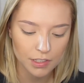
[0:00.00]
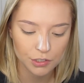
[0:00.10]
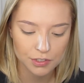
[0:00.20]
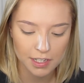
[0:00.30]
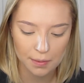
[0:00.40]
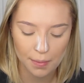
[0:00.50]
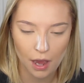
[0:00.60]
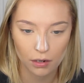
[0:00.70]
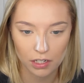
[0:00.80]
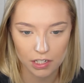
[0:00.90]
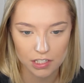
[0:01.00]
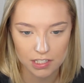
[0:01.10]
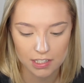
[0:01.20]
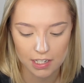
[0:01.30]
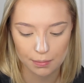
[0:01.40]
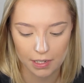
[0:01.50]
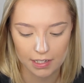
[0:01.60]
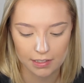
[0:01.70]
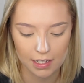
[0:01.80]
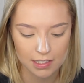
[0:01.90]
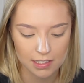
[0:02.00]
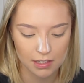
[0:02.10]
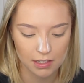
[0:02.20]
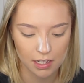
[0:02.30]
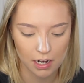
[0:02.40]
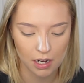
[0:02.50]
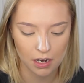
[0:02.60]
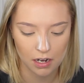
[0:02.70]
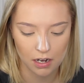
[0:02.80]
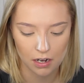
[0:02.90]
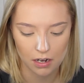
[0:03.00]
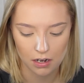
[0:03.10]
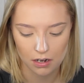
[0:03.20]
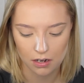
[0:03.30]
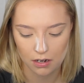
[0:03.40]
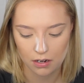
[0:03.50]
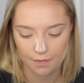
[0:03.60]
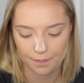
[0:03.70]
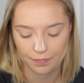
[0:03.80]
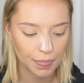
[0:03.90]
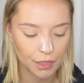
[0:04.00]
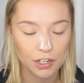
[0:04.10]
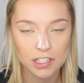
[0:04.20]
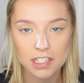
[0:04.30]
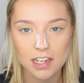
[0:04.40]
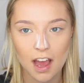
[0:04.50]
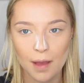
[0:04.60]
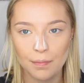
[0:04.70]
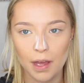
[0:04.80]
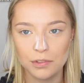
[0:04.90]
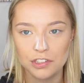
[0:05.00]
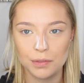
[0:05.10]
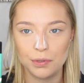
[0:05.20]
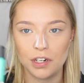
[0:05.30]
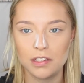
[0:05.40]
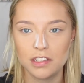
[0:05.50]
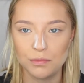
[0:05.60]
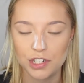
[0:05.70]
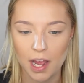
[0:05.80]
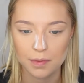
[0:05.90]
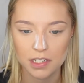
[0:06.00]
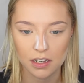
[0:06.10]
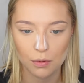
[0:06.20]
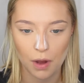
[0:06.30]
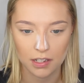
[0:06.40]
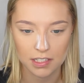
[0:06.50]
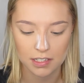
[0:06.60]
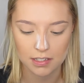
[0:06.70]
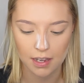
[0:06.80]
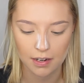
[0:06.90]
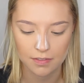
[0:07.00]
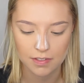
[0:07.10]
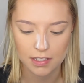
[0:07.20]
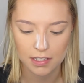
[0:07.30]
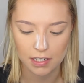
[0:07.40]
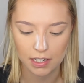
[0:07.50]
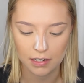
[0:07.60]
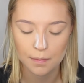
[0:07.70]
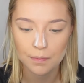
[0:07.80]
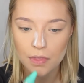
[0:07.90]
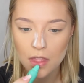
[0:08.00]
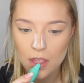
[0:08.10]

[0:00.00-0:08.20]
loose setting powder and just keep letting that sit there. During this time, I'm just going to put on some chapstick while this is kind of sitting.